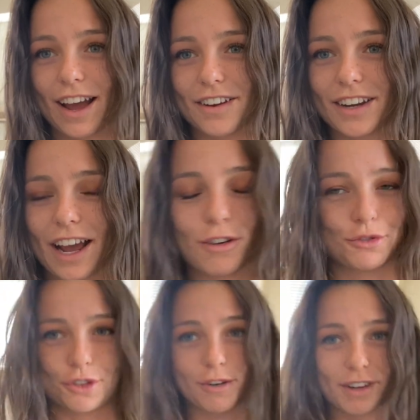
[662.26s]
at
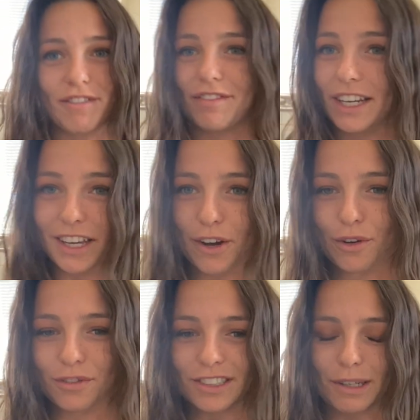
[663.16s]
outroing
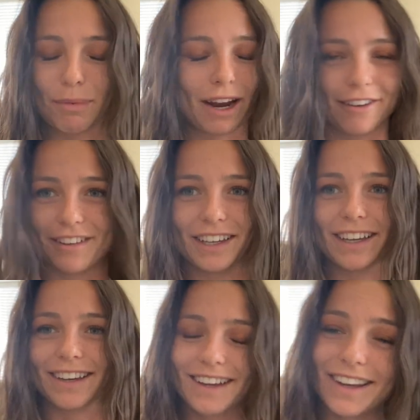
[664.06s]
videos,
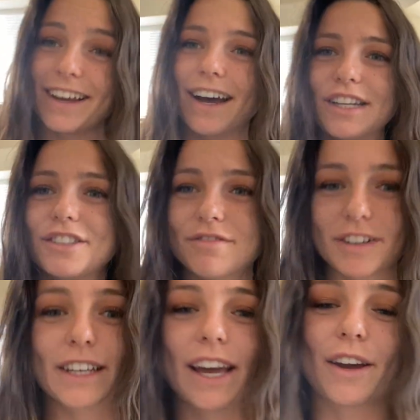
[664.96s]
apparently. I just
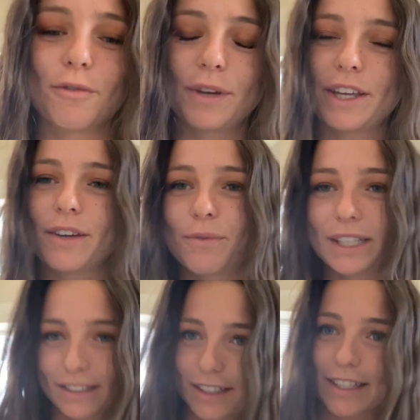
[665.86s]
forget. We
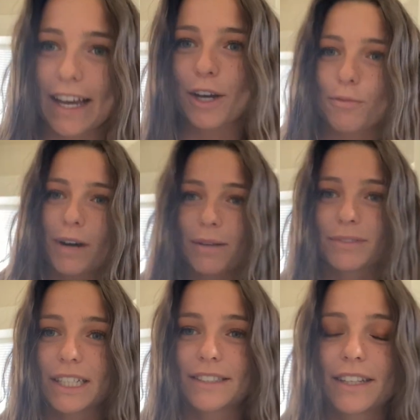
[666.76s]
went to Diego
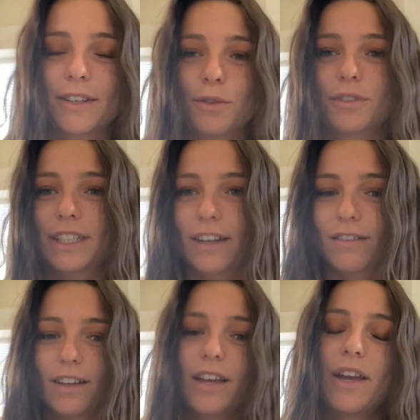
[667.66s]
Pop's last night in Old
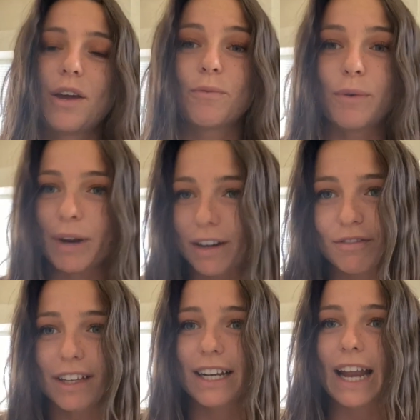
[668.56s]
Town. We waited
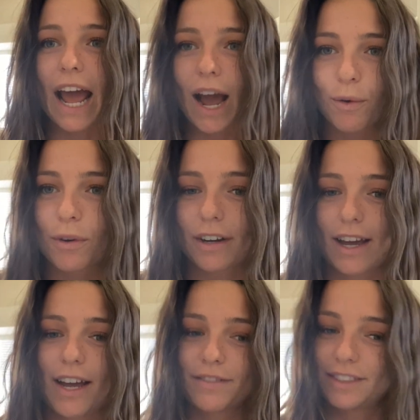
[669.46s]
for like an hour and a
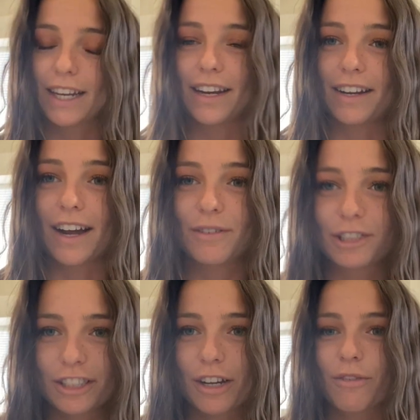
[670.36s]
half to get in. I
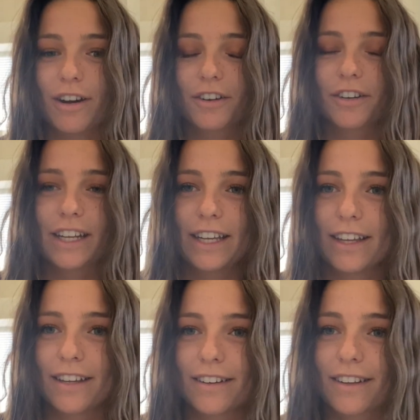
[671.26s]
was so hungry,
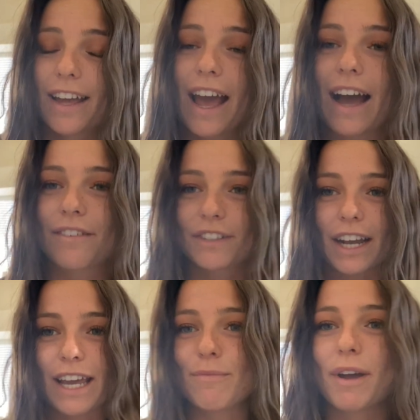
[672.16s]
and after I
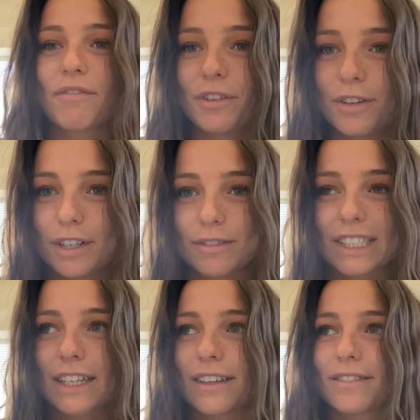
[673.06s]
ate my food, it was
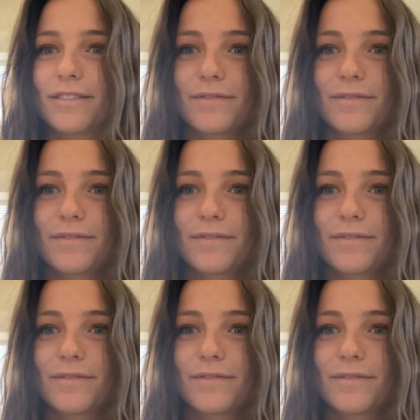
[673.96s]
like